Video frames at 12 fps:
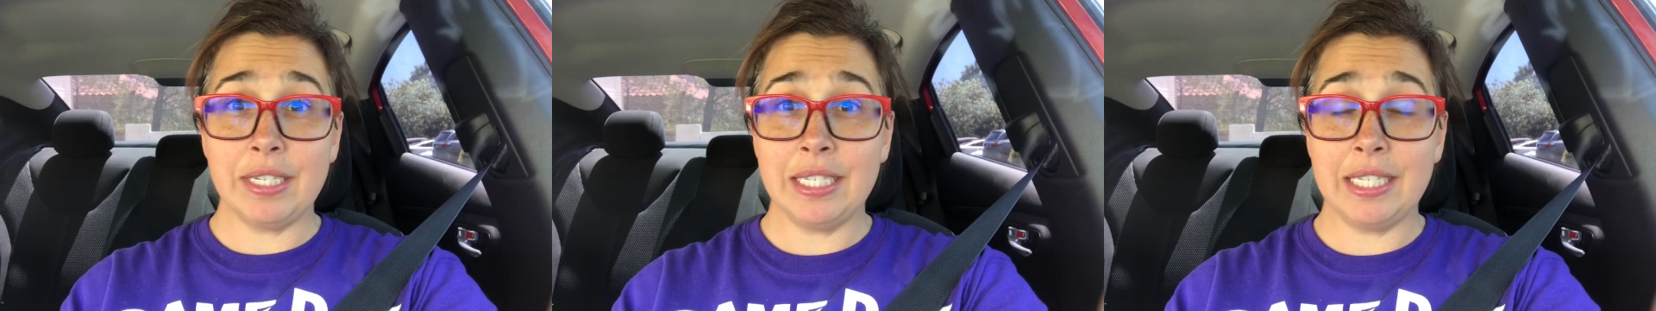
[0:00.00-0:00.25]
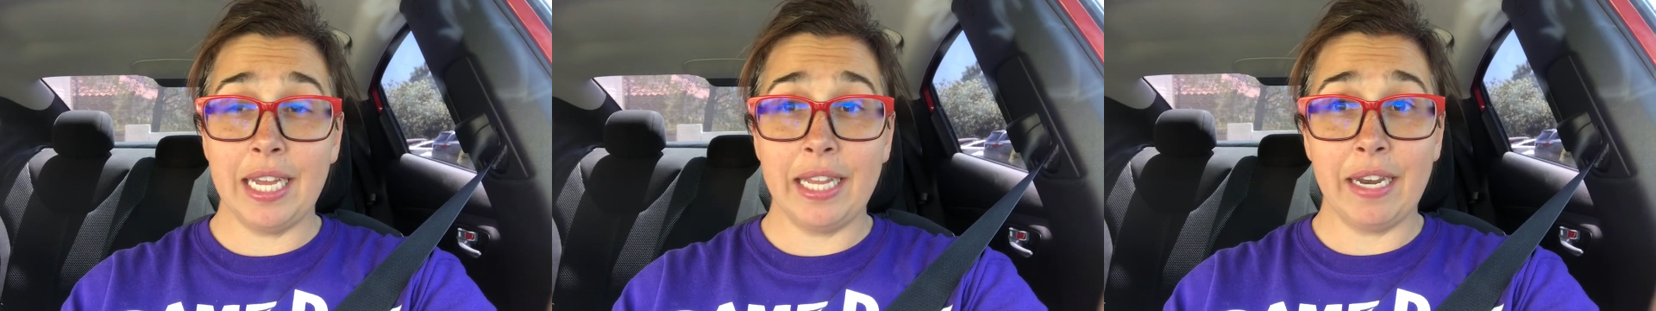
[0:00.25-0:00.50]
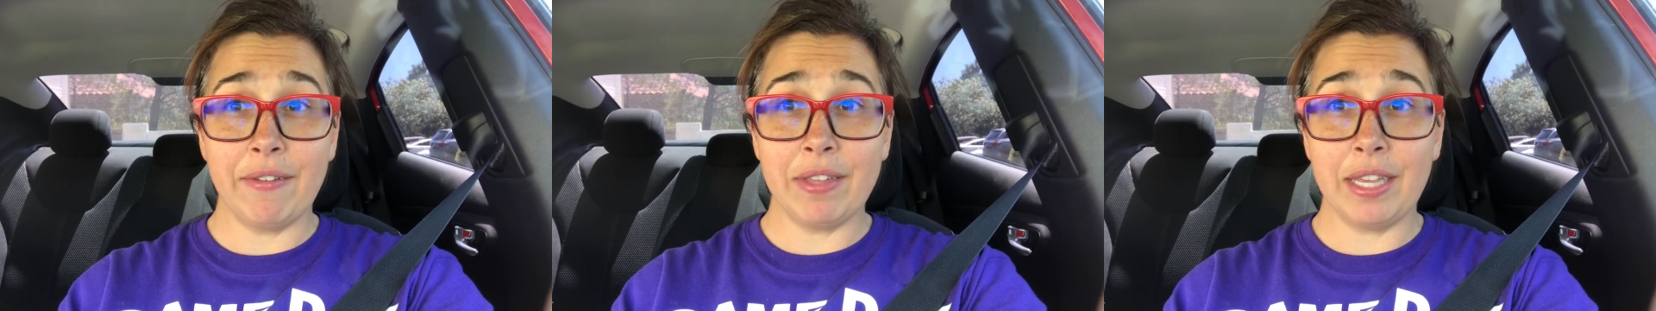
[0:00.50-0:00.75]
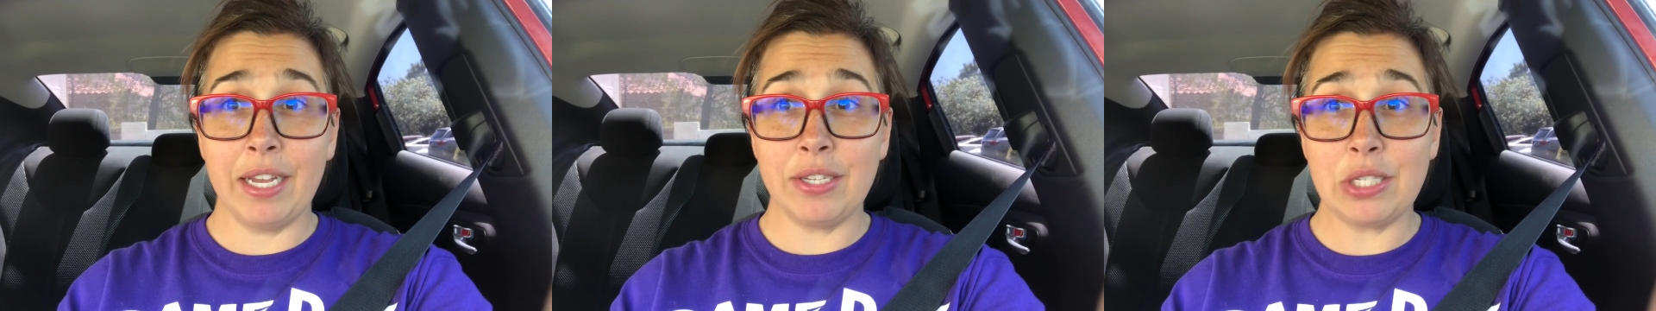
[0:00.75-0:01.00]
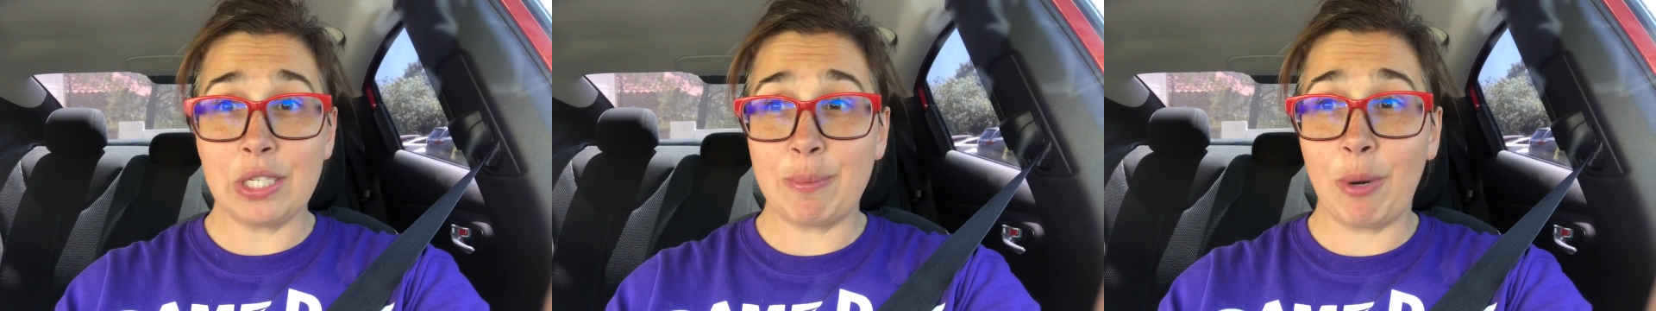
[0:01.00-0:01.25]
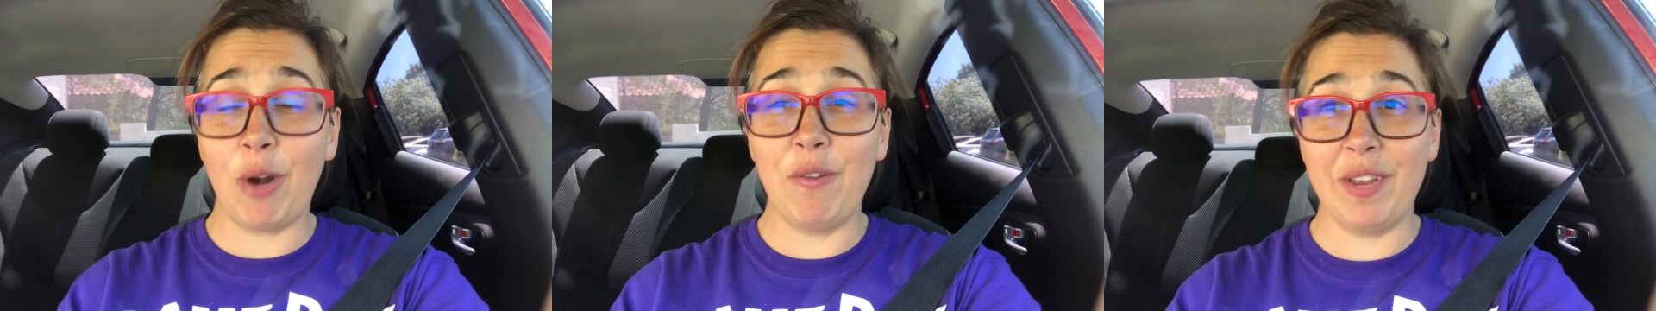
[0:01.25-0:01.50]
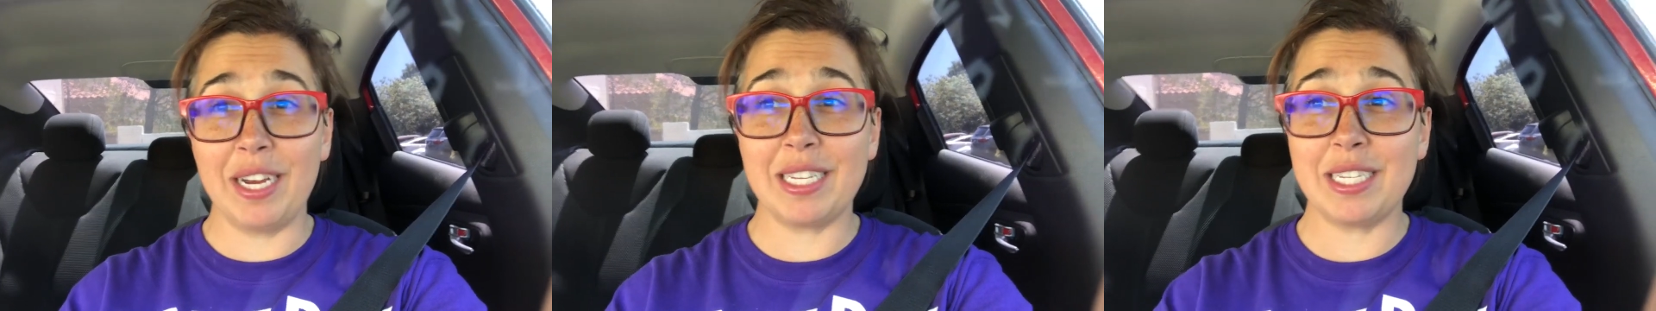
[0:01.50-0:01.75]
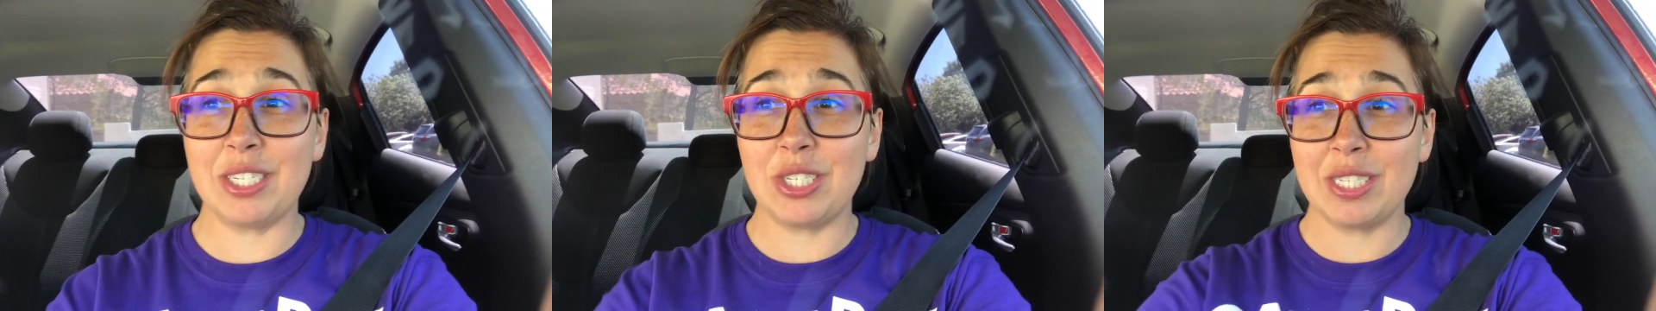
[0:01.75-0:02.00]
did say that everything else looked perfect.
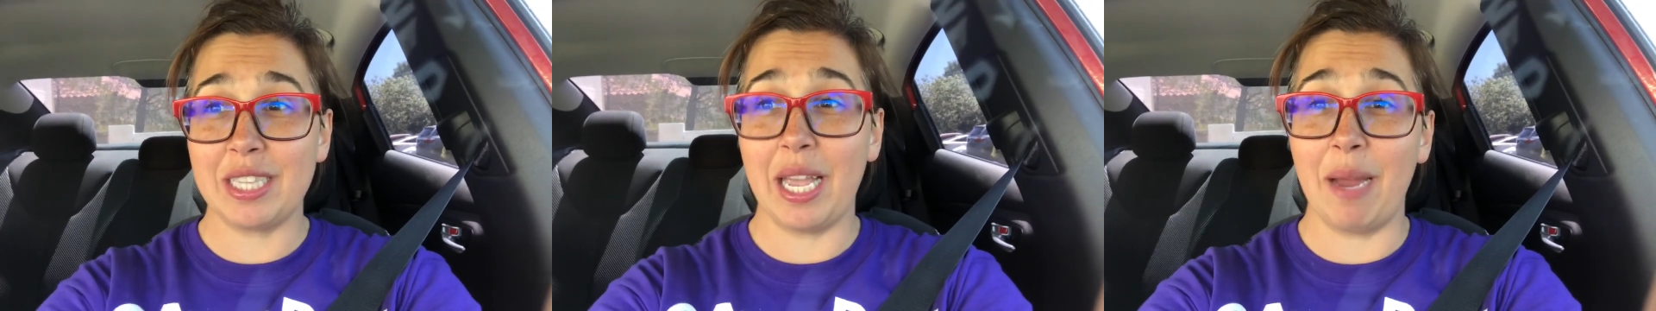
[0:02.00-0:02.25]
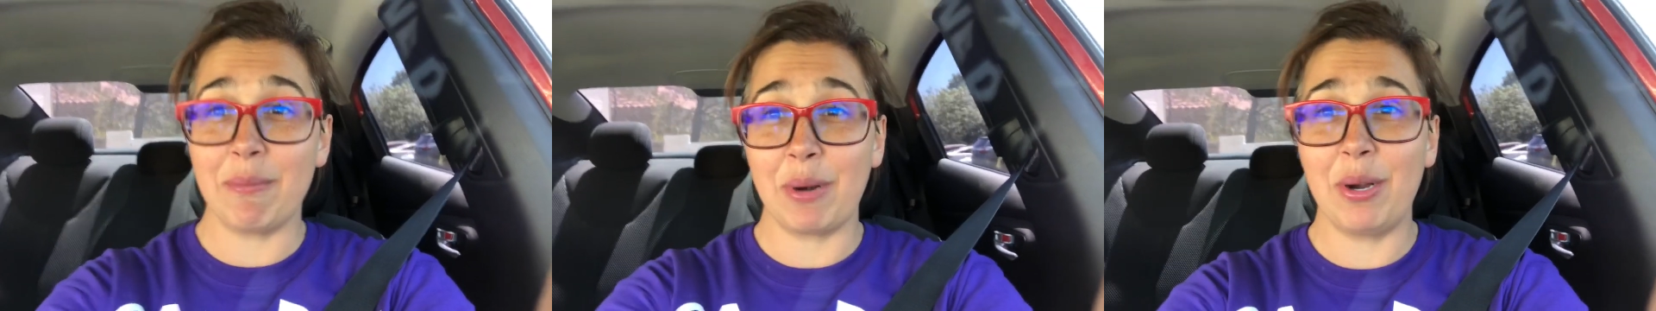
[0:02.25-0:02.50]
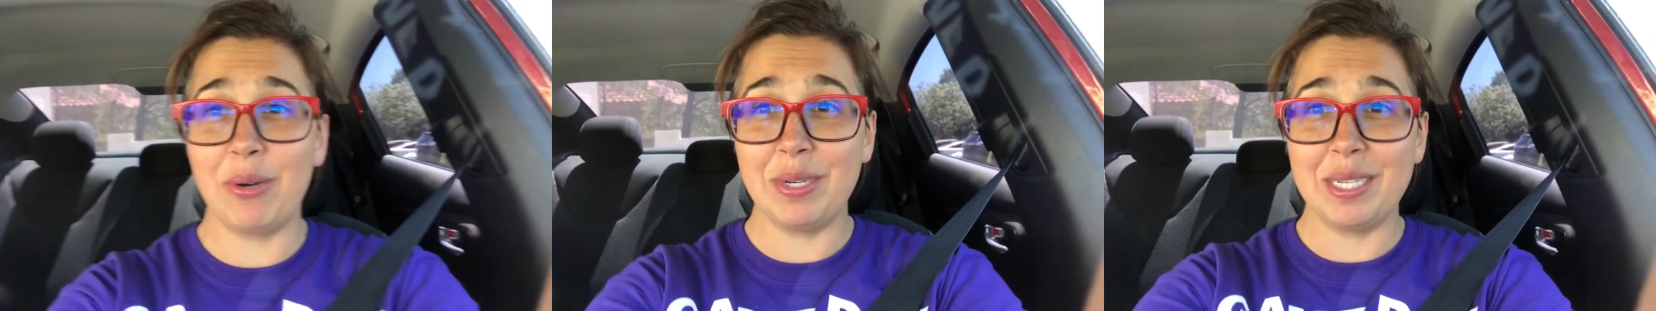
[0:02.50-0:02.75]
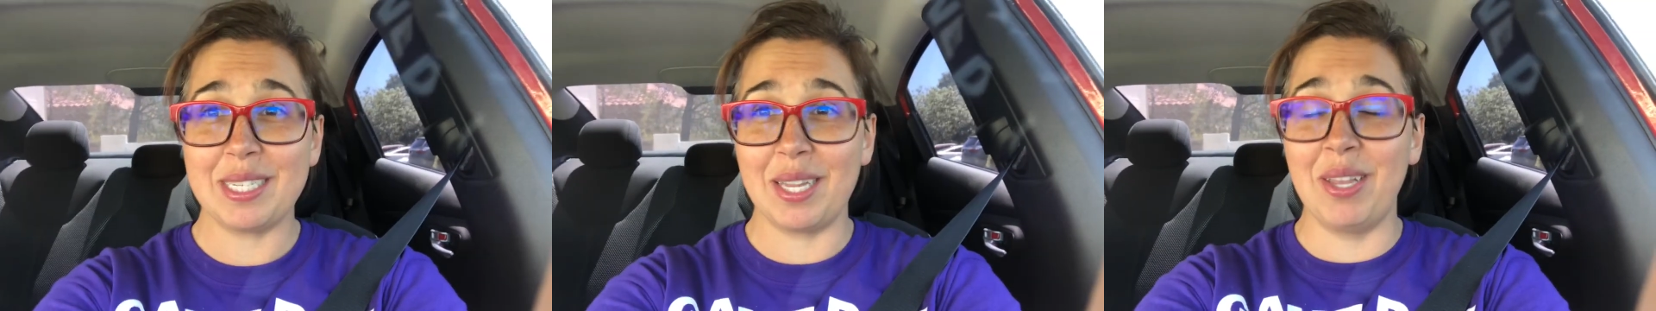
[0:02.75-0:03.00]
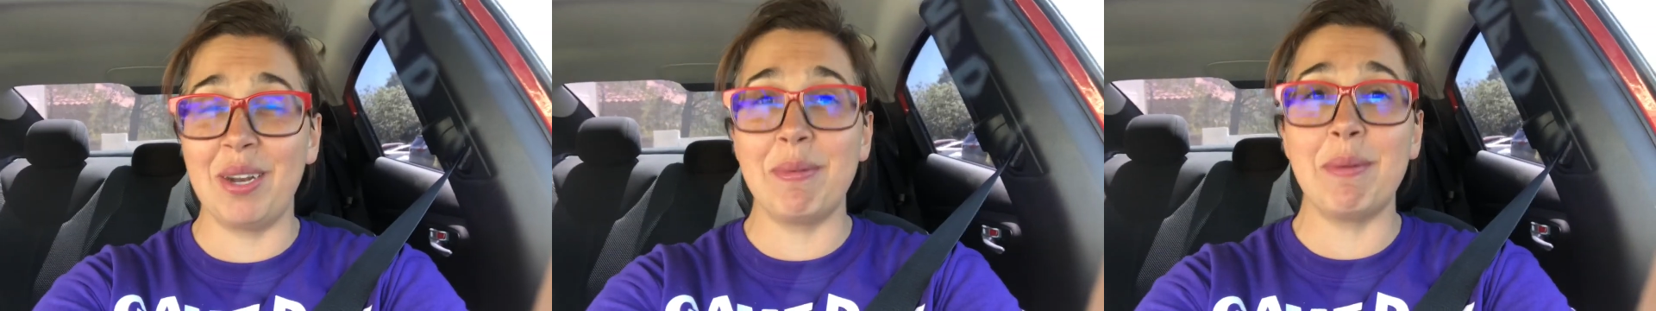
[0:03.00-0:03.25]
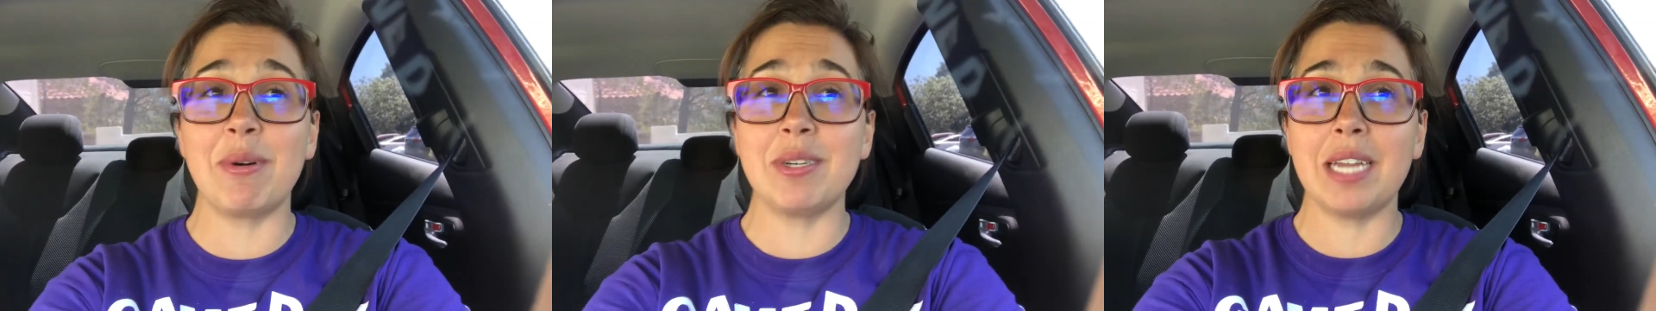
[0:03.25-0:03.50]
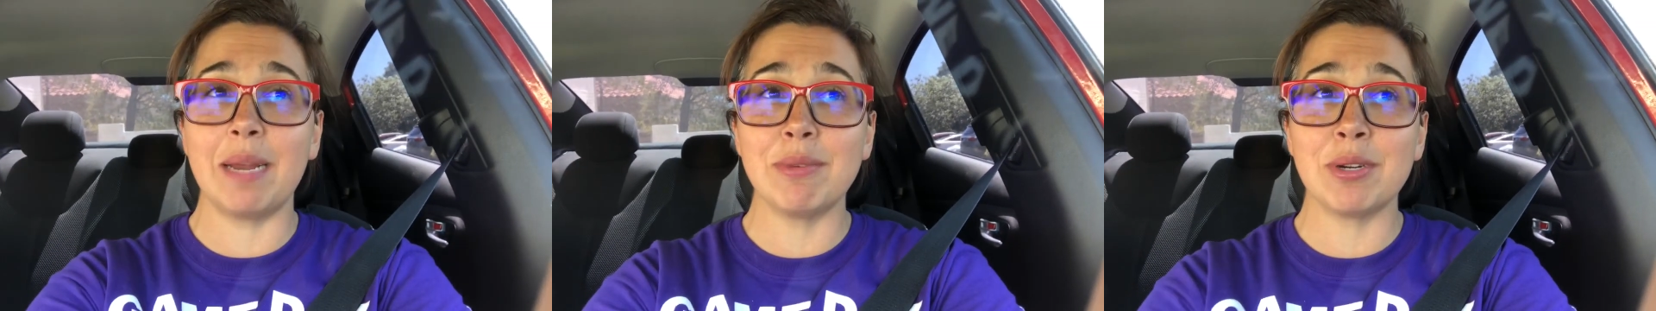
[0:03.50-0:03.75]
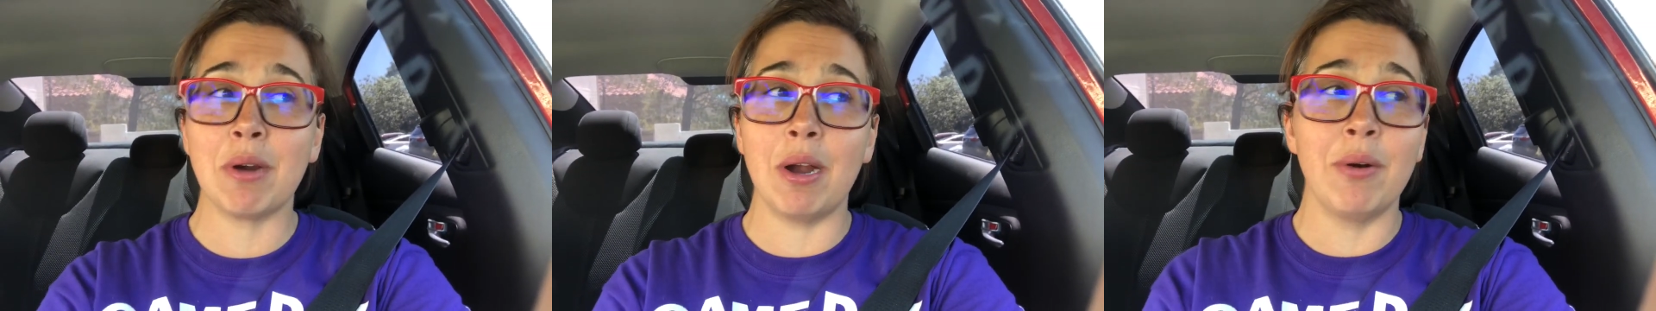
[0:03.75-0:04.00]
It's just the embryo needs a little bit more time
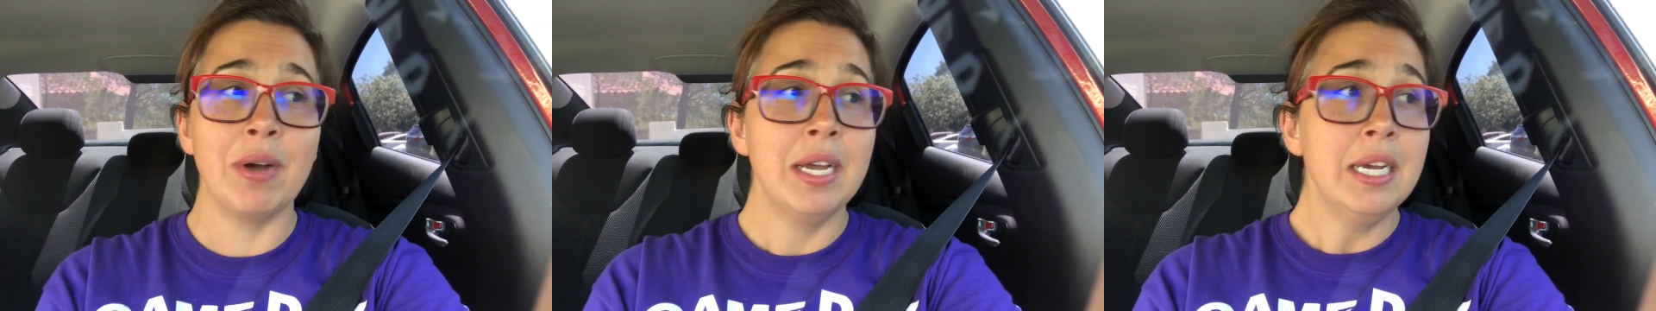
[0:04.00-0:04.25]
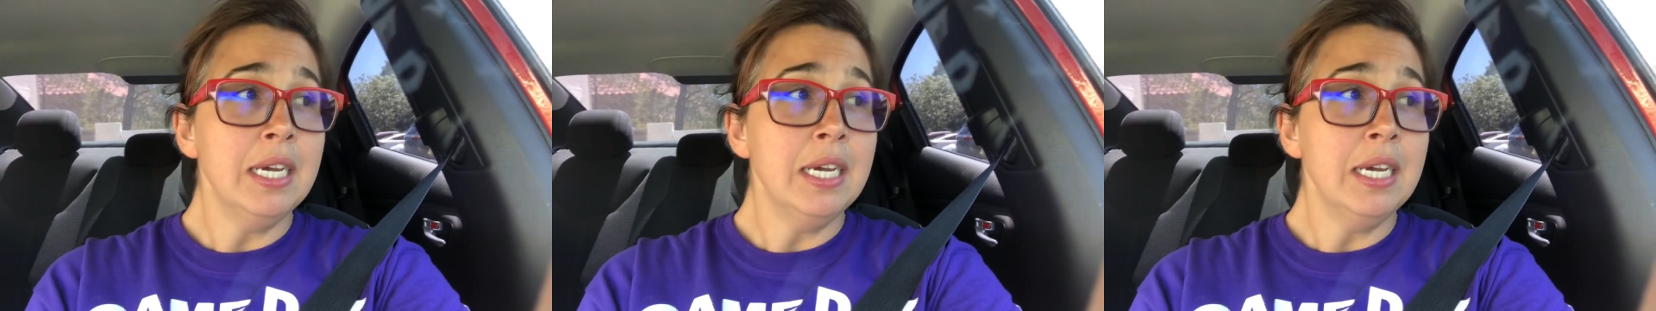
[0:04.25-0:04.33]
to grow.